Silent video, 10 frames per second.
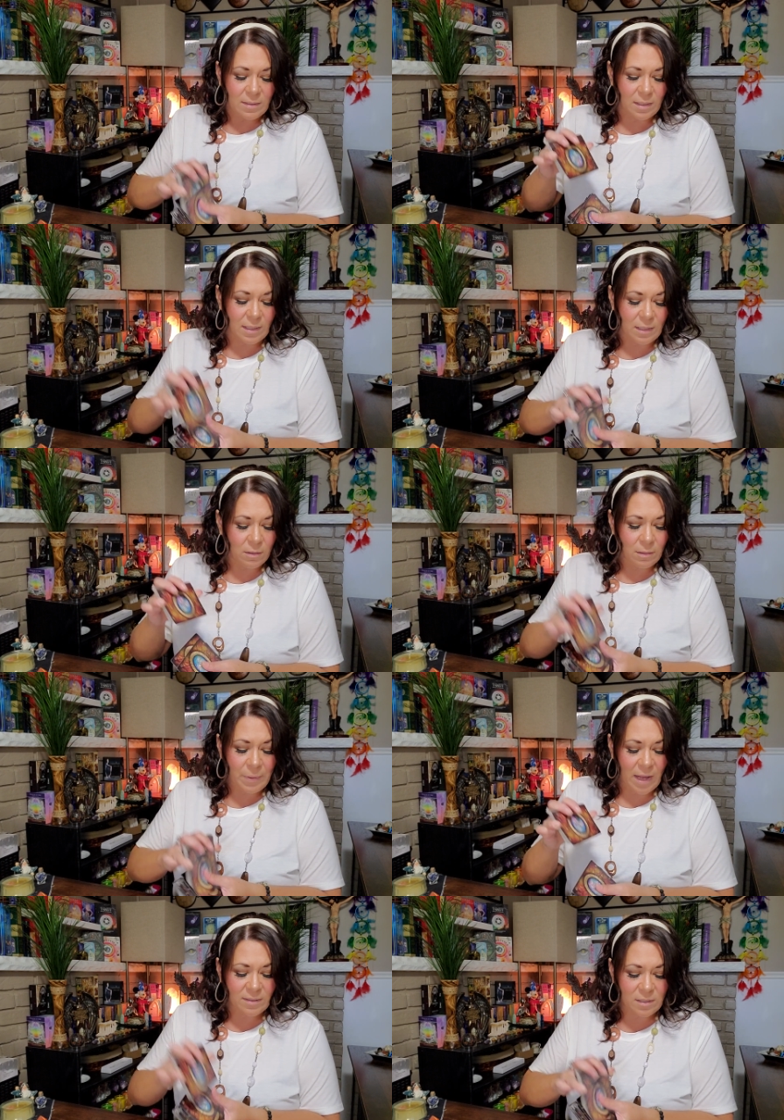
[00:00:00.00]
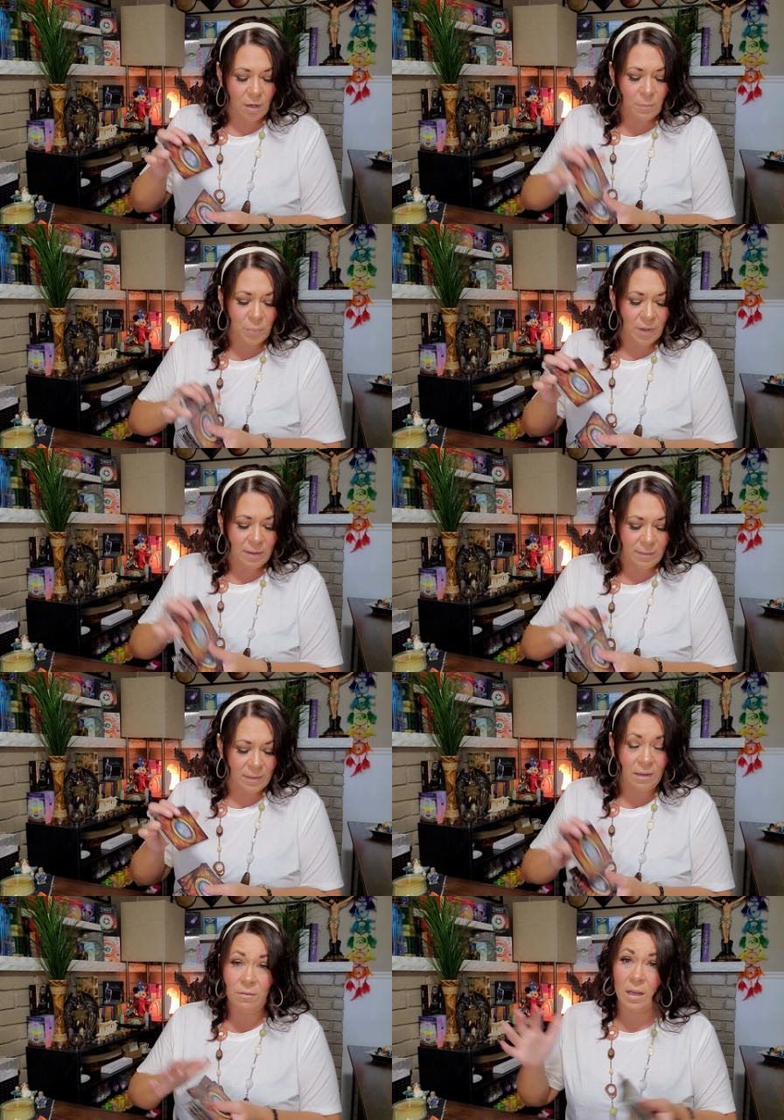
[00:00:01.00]
to heal a past heartbreak. And
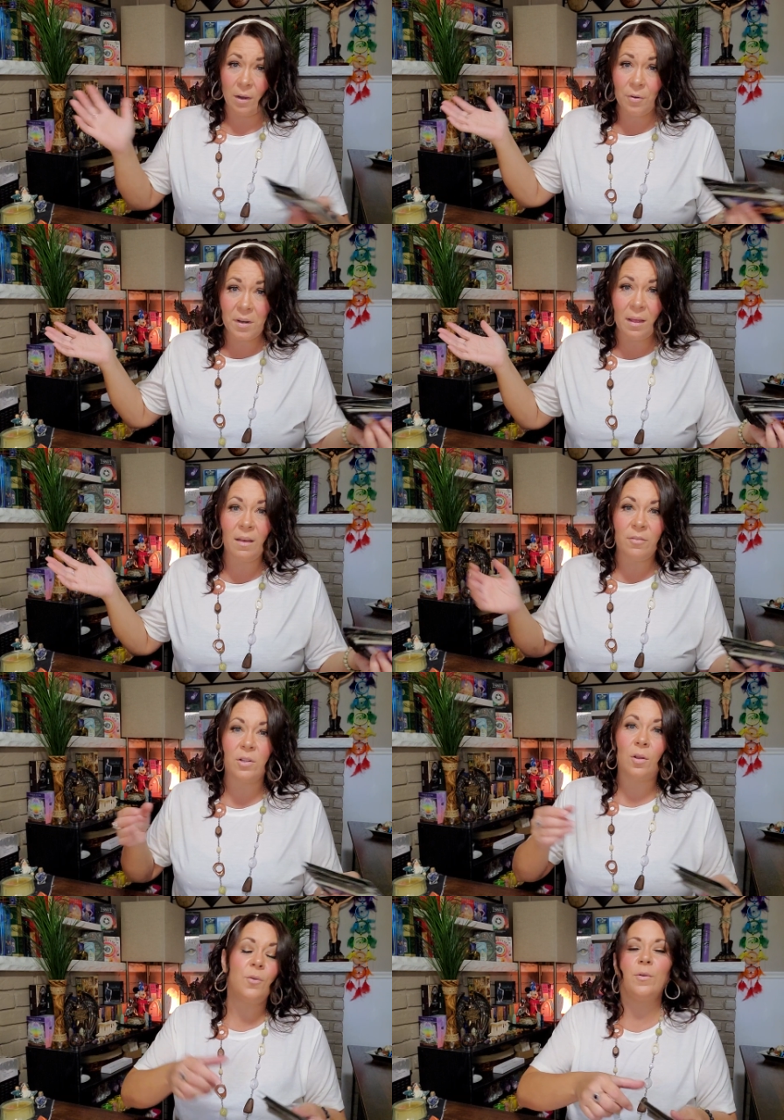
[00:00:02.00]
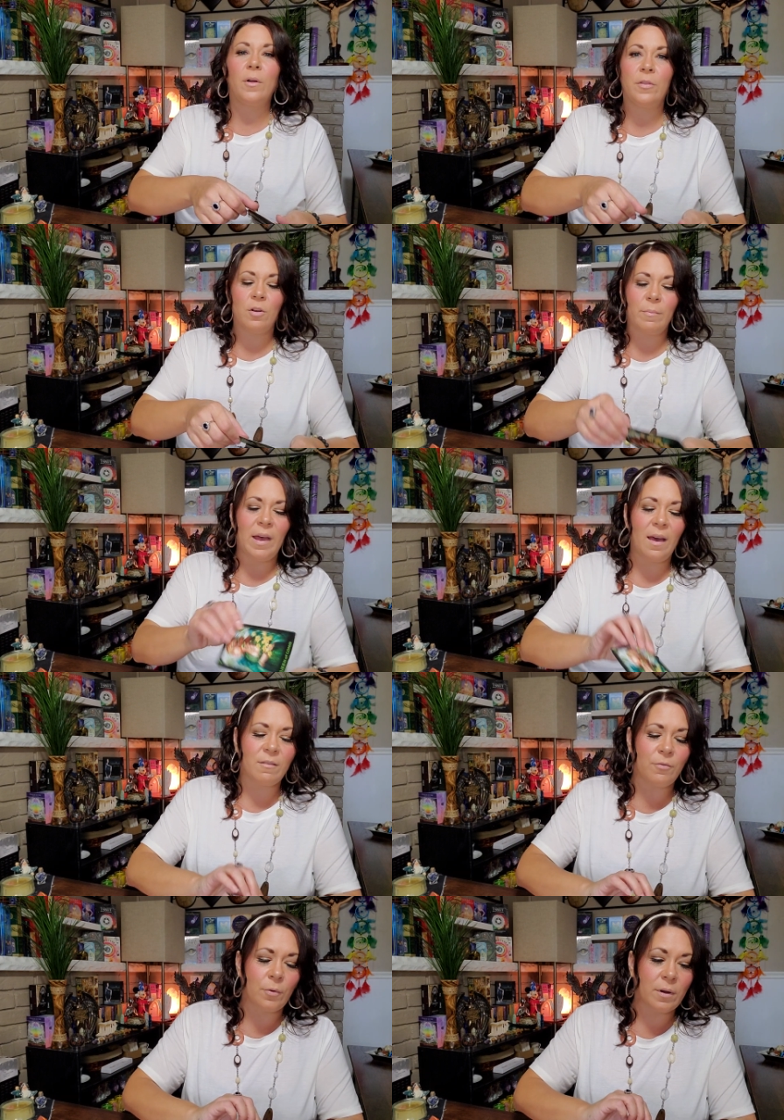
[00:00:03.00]
they've carried a heavy load on their
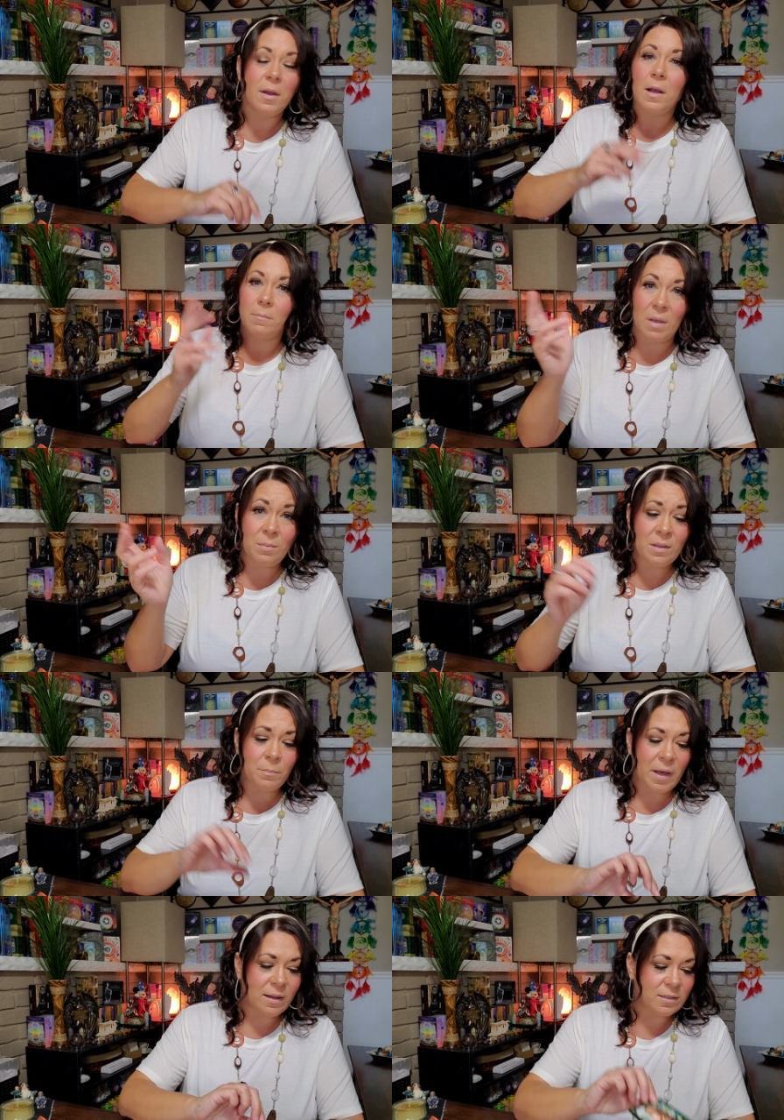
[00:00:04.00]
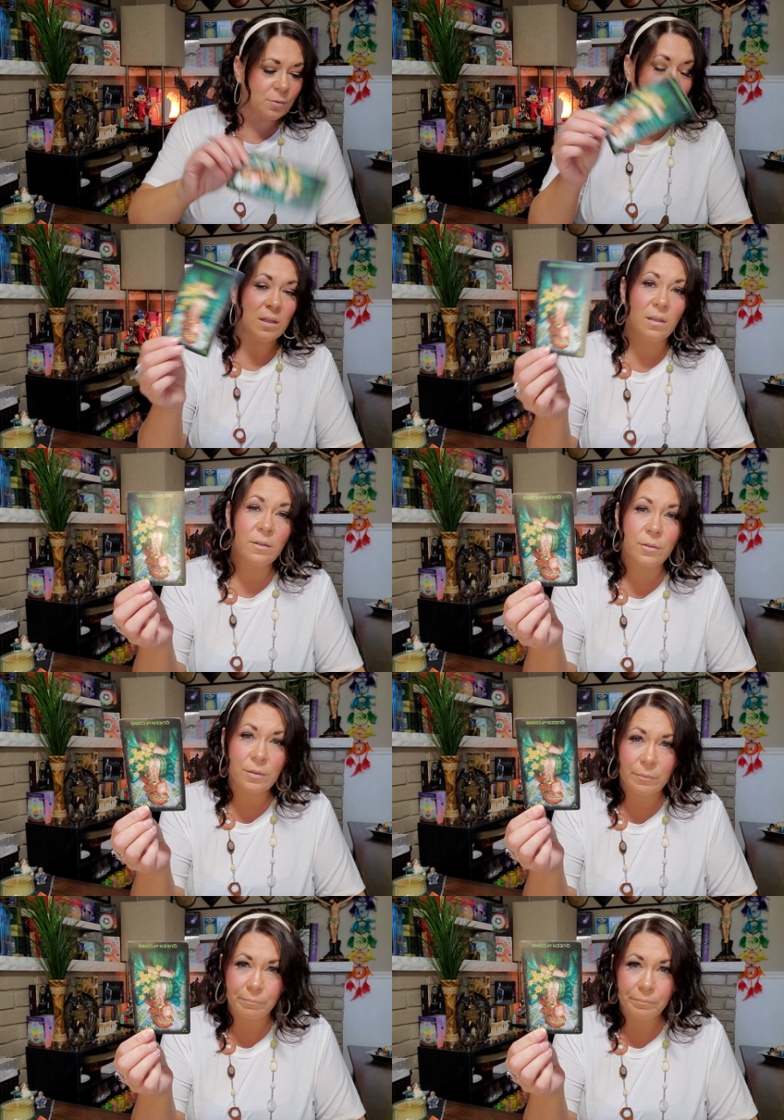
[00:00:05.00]
back for maybe the past three years.